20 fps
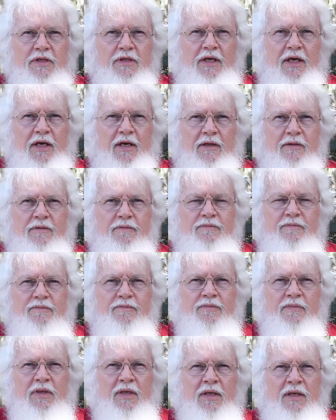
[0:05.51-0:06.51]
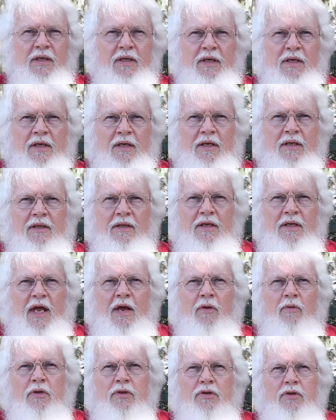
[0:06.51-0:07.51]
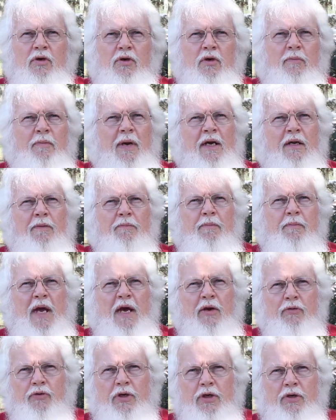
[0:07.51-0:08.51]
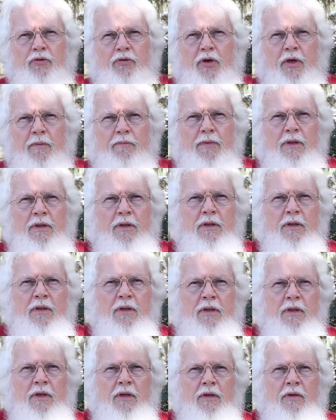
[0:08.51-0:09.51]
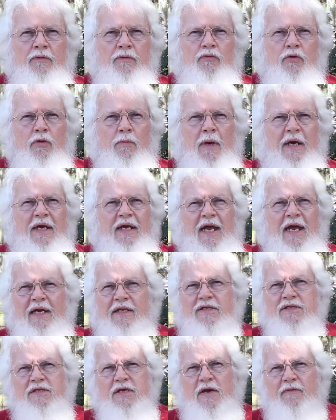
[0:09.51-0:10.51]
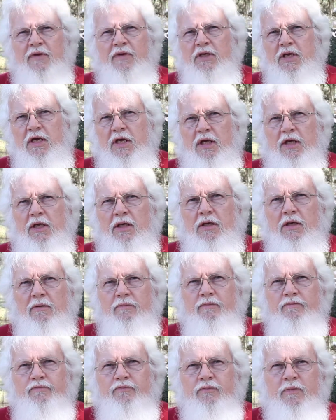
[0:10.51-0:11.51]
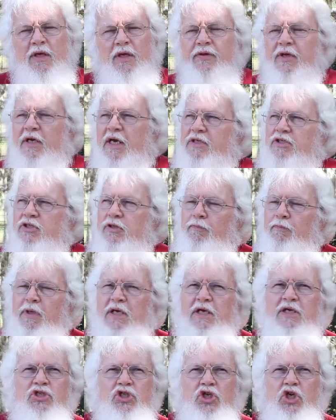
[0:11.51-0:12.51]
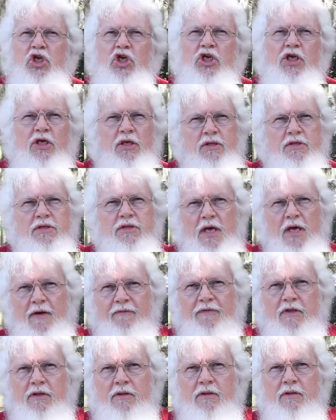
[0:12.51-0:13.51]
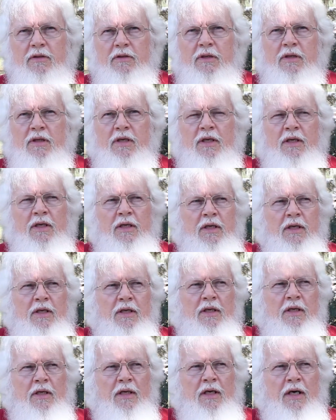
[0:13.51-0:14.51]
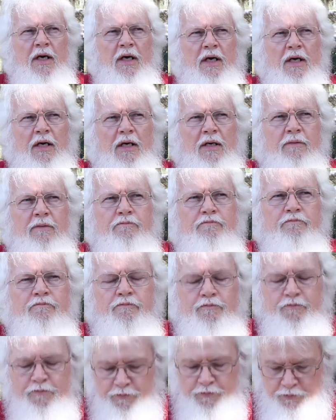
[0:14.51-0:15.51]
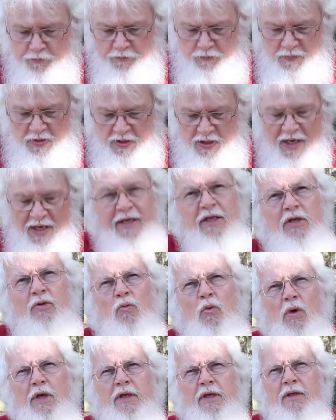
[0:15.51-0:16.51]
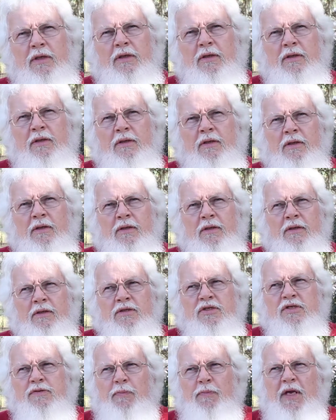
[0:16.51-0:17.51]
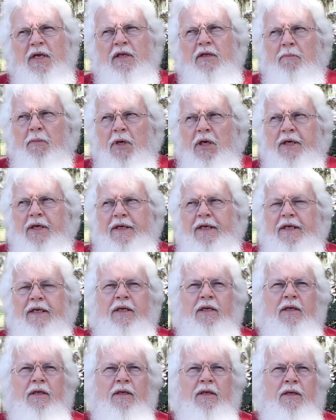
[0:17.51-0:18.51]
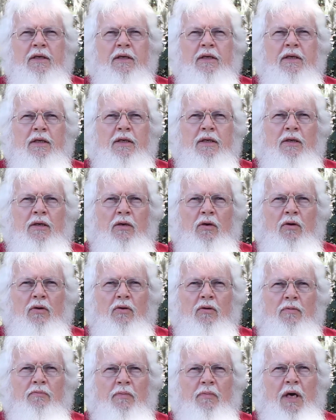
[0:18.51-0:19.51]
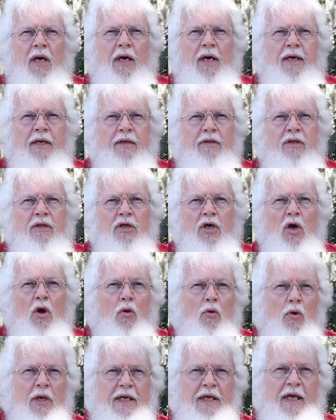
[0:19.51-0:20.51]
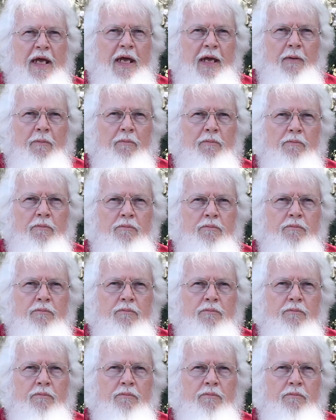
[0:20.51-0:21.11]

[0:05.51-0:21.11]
again. Today I want to talk about a battery grip for my Canon 7D. I think that's the BGE7. I didn't want to spend the money on buying the OEM